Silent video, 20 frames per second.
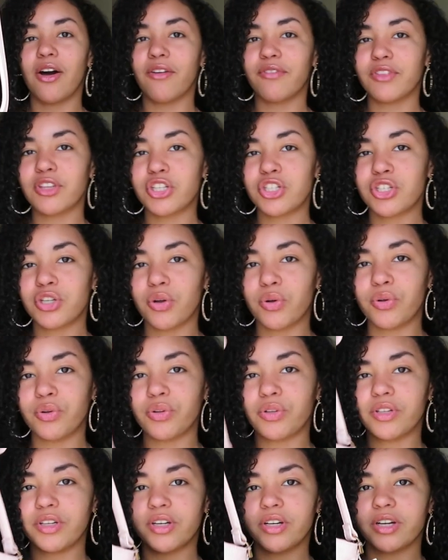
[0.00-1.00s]
off the
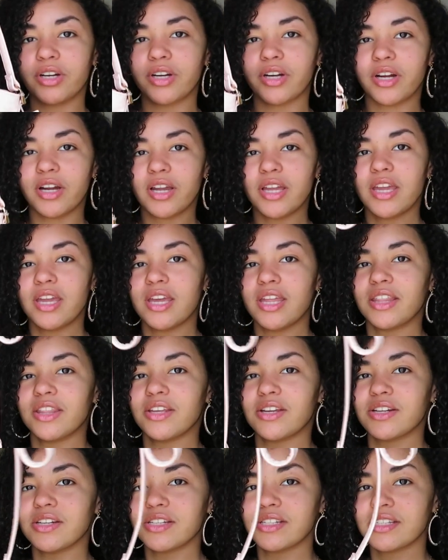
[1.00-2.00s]
shoulder.
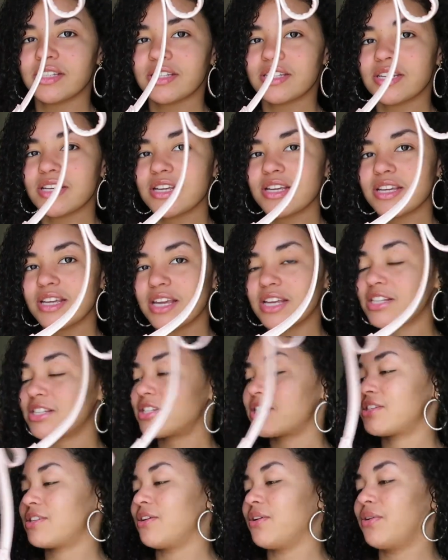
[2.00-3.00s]
There's,
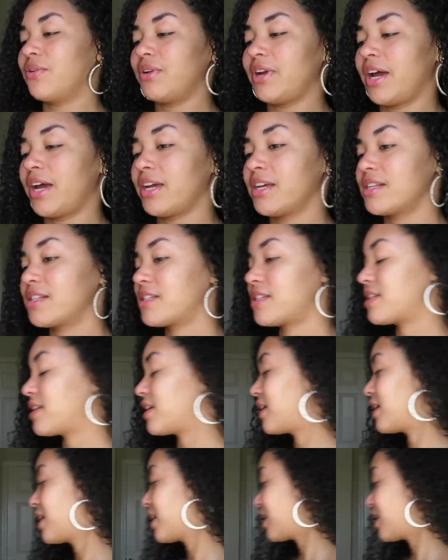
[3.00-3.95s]
it's so nice.